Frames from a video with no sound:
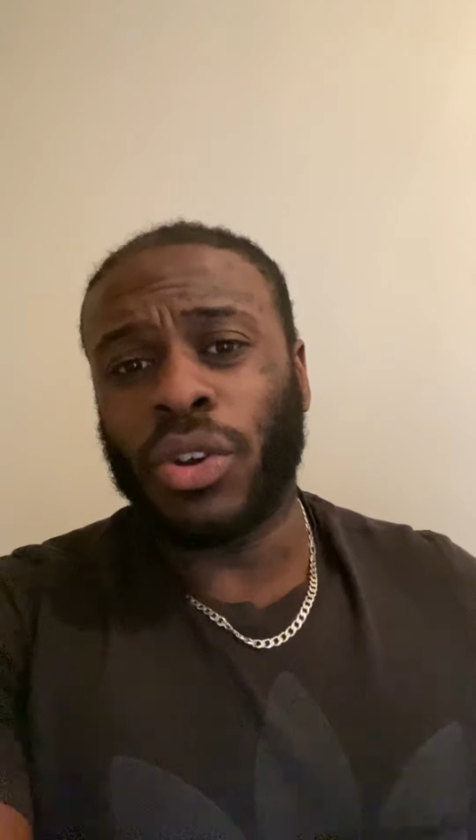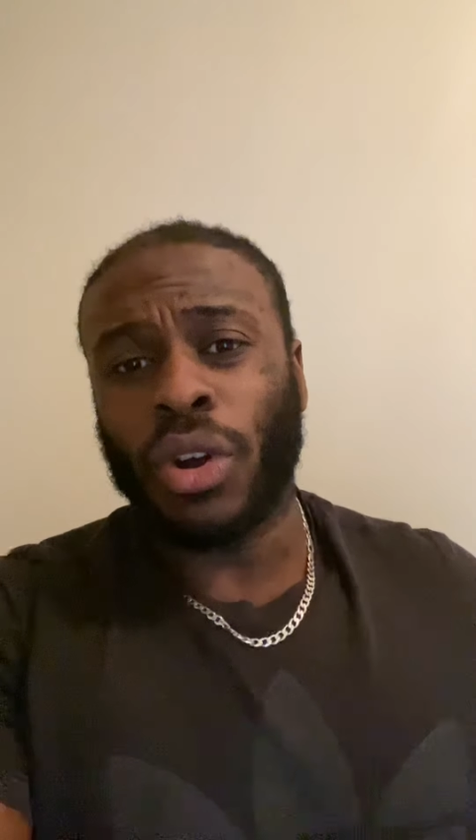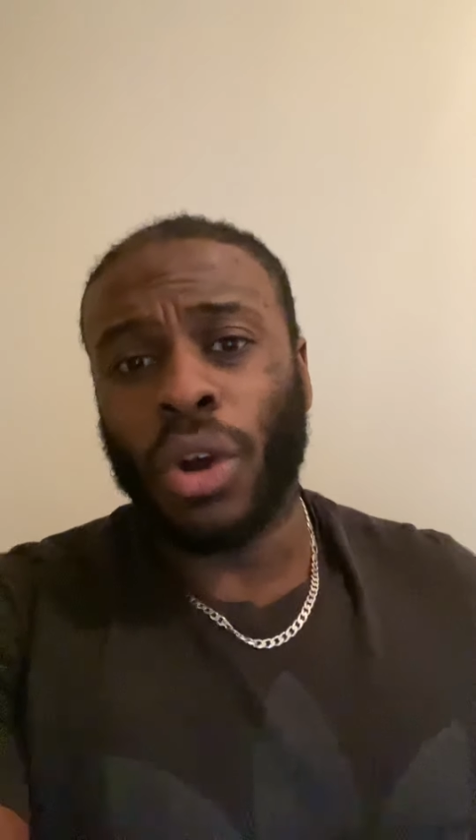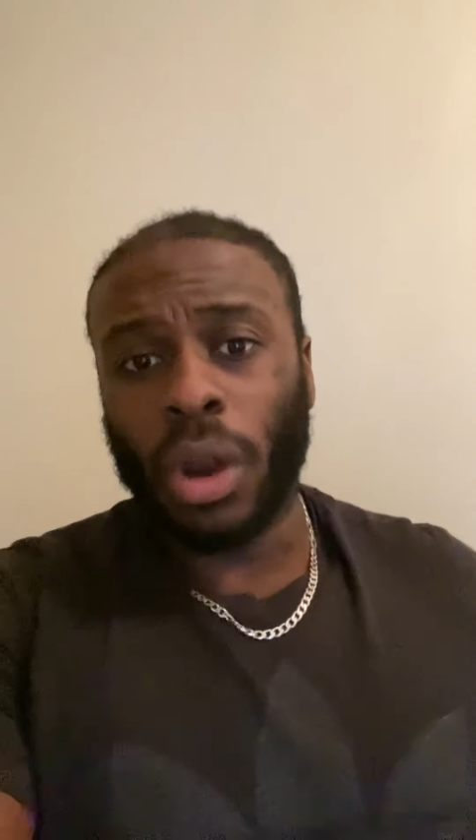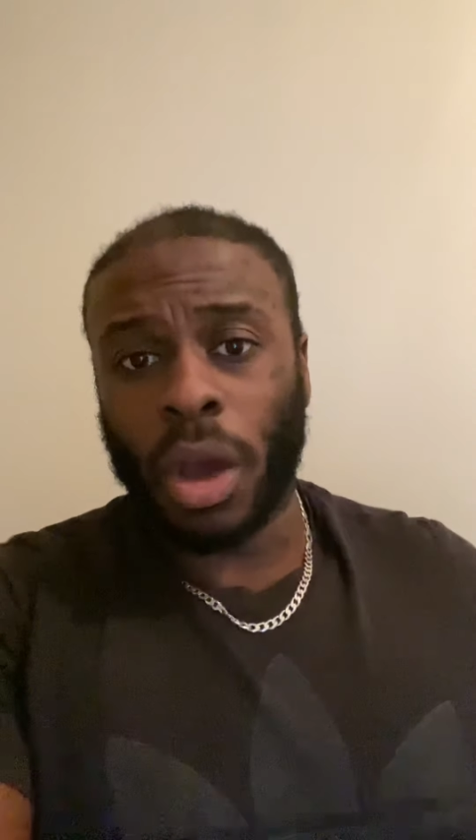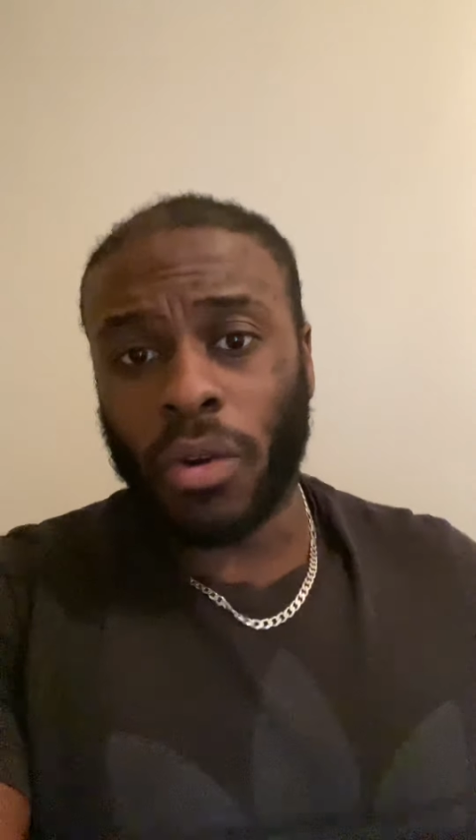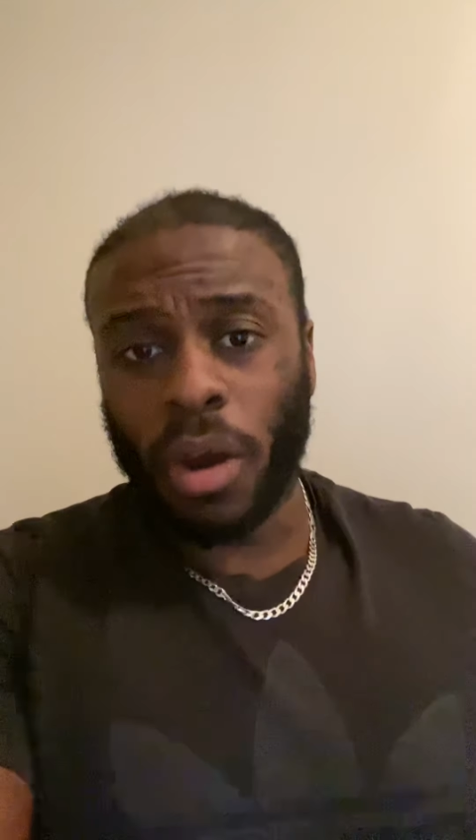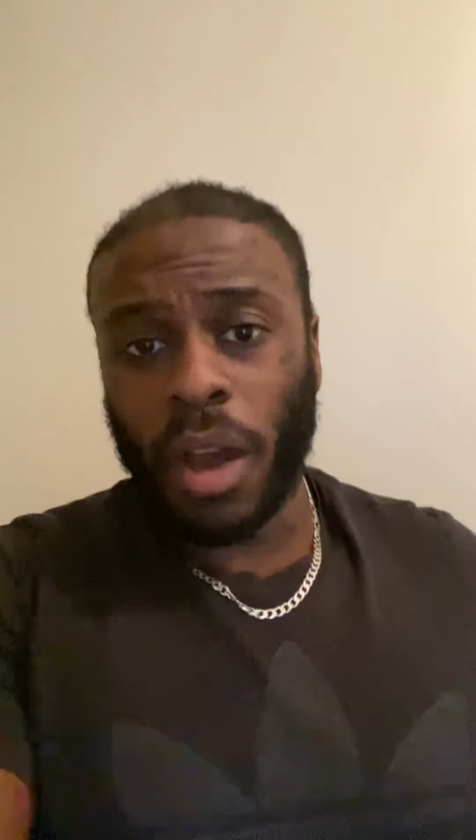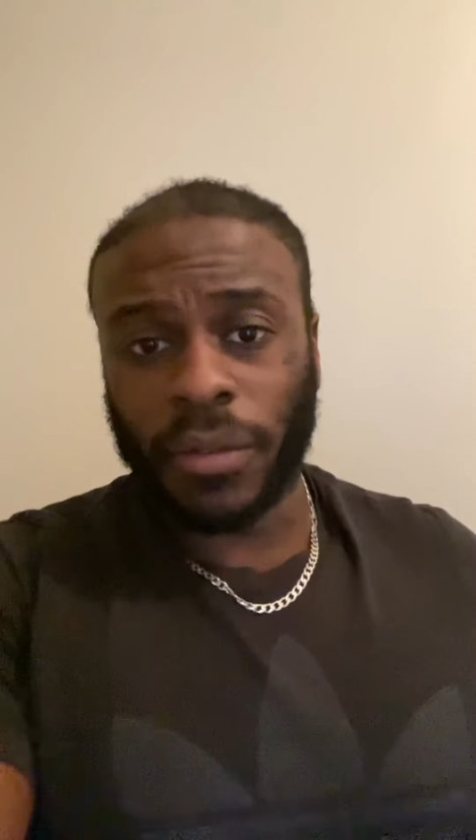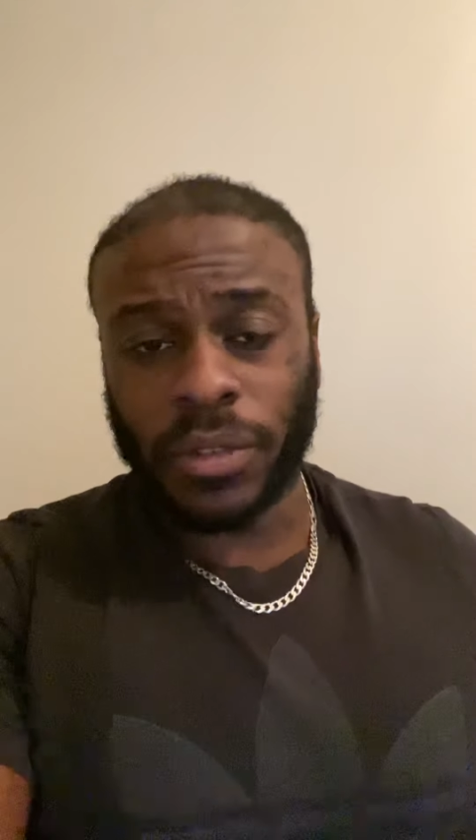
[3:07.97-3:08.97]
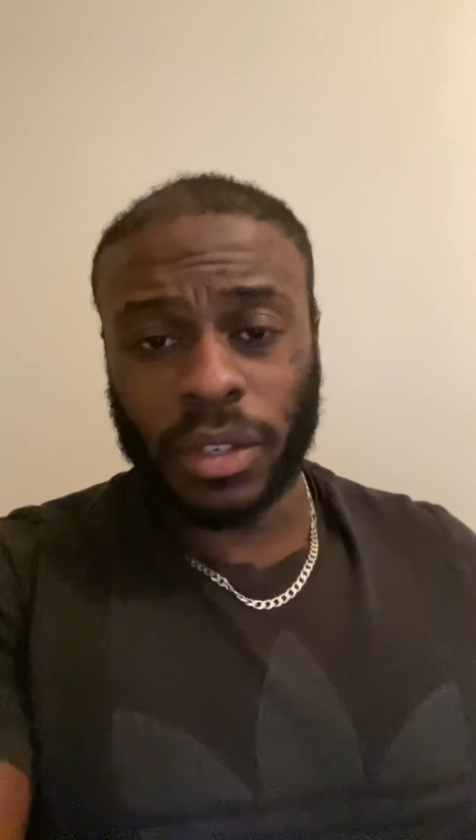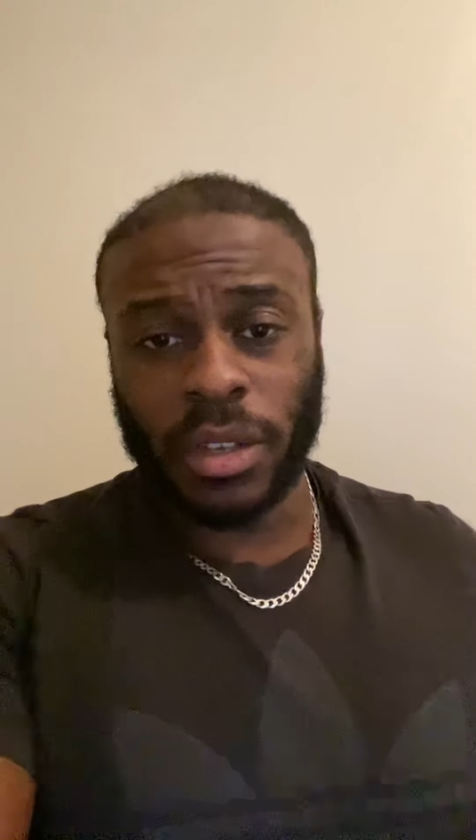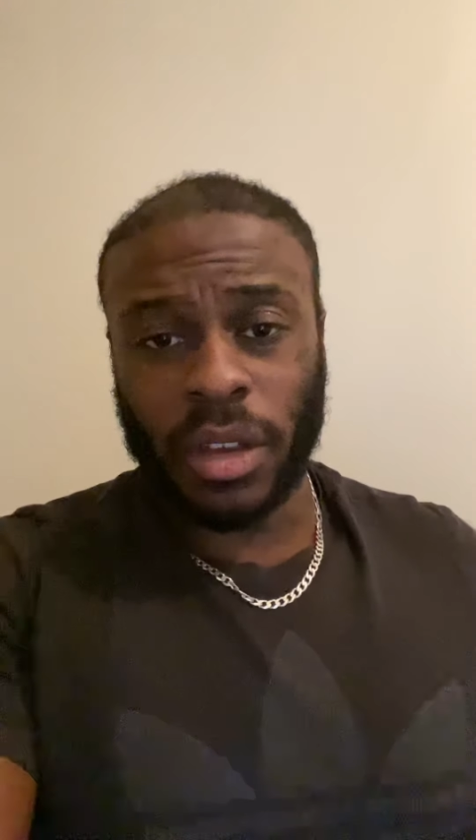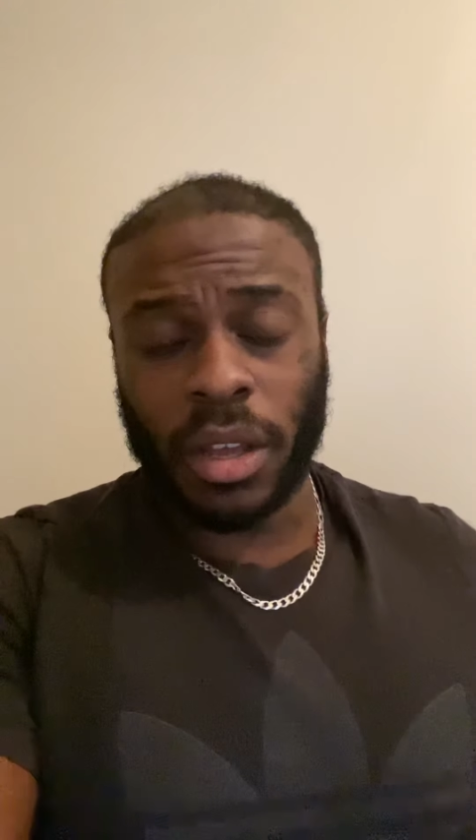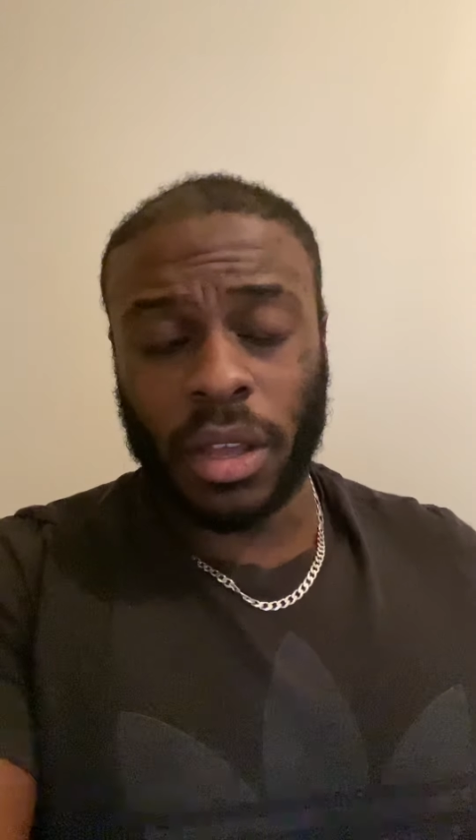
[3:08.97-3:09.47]
a lot of grafts
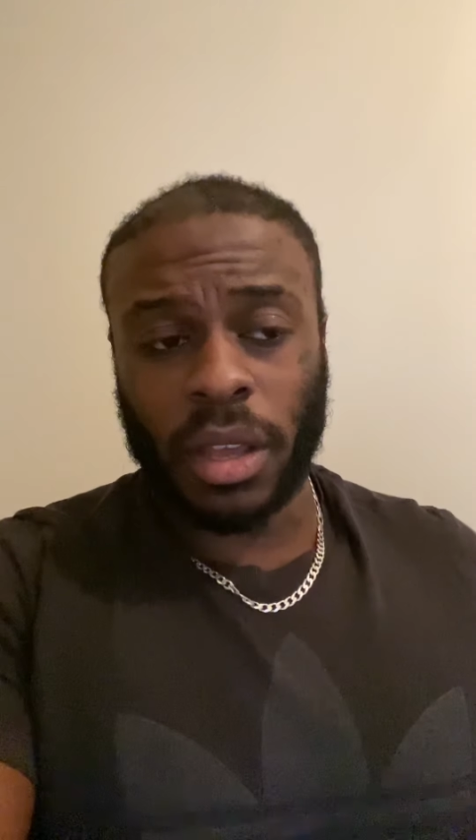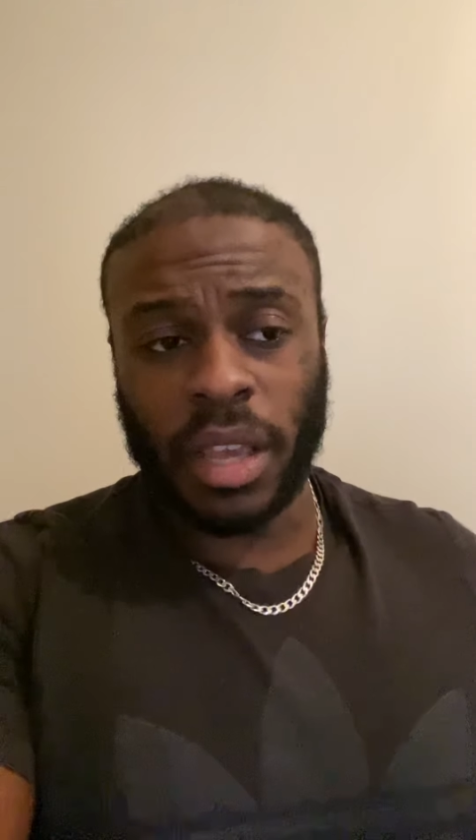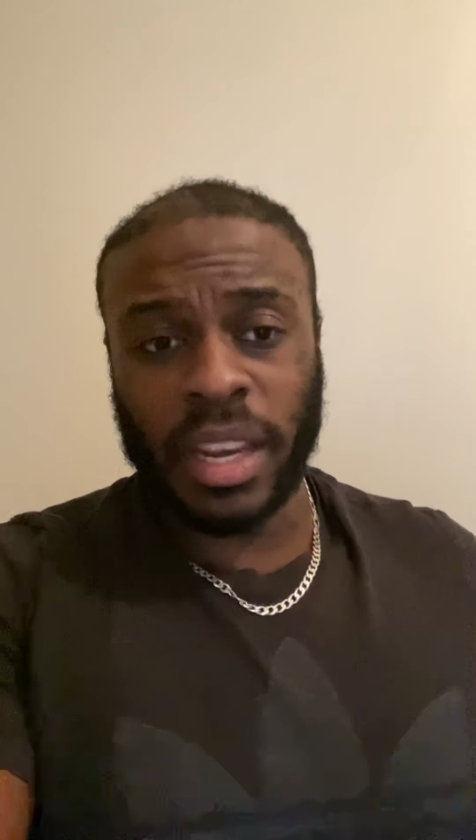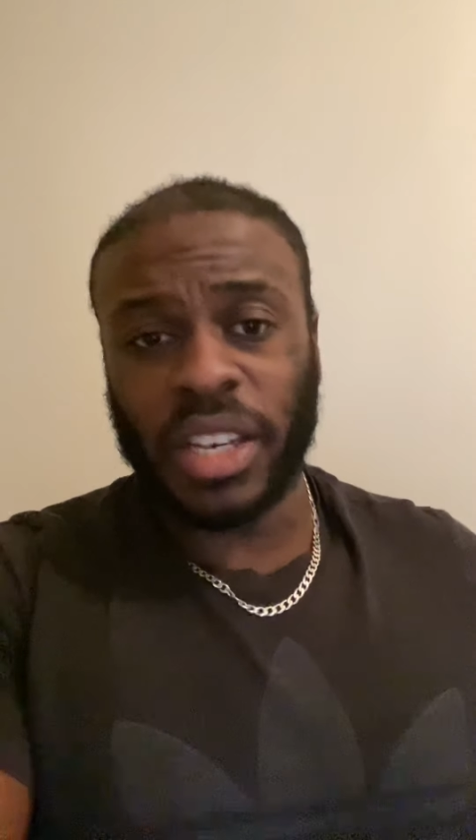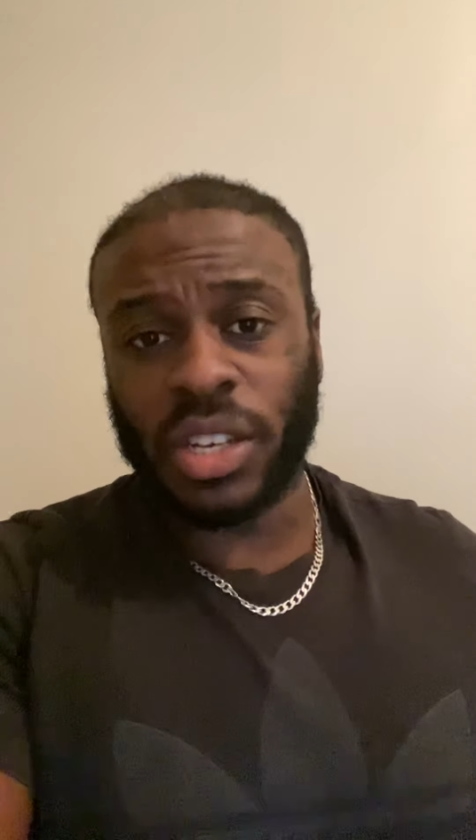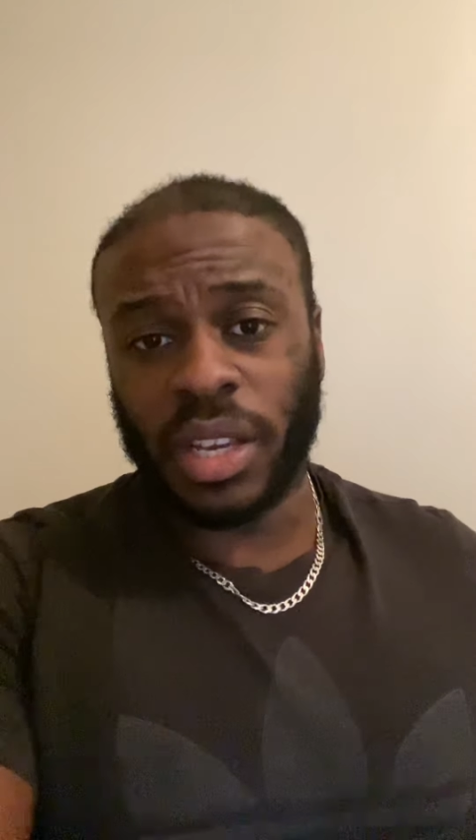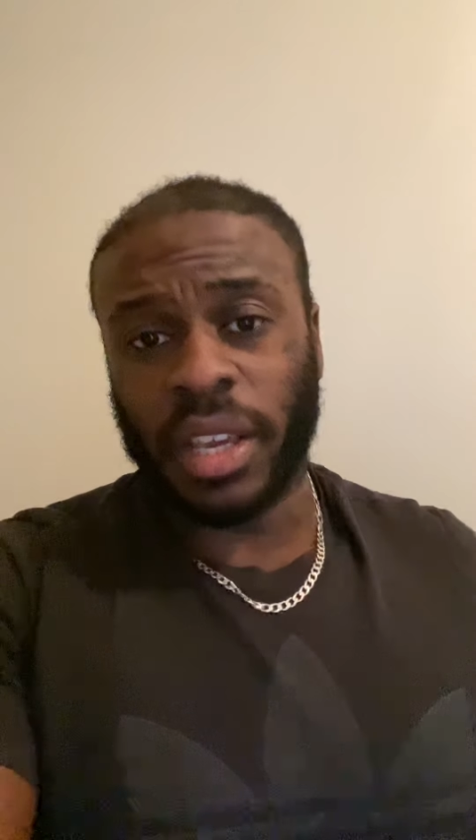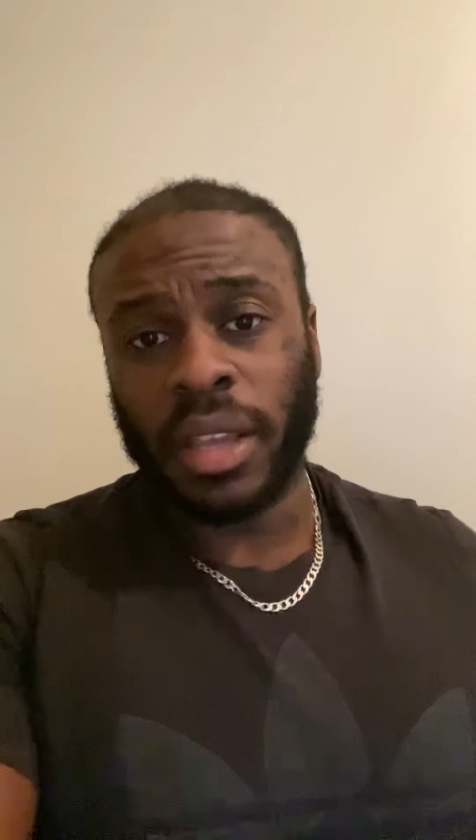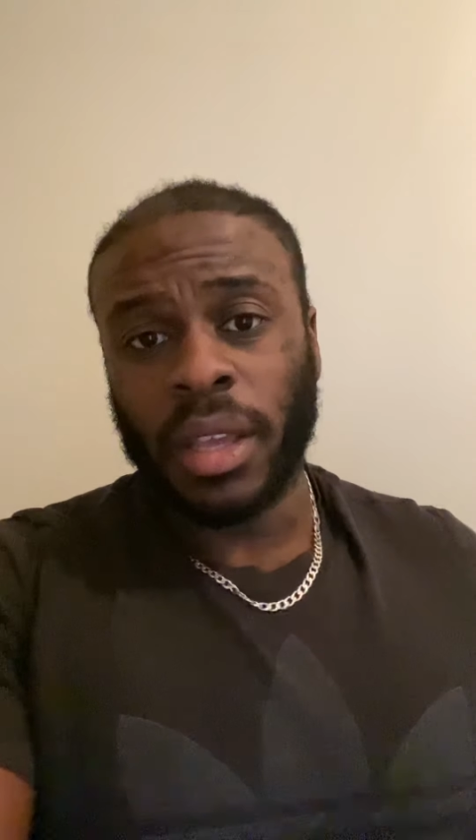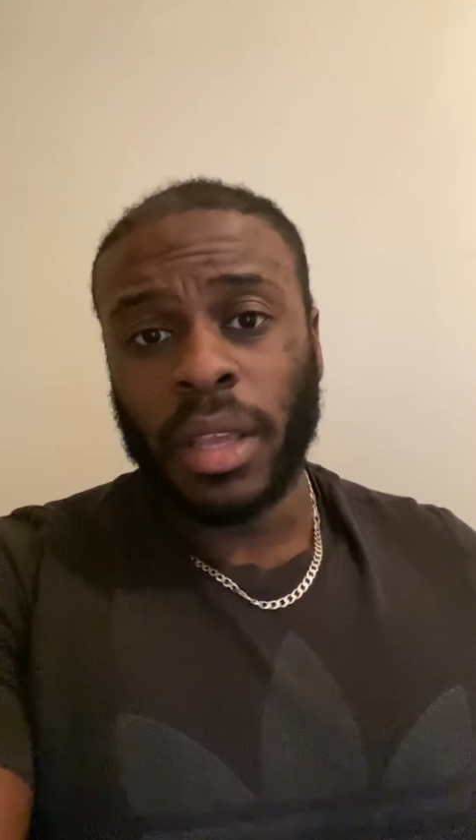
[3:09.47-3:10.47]
initially.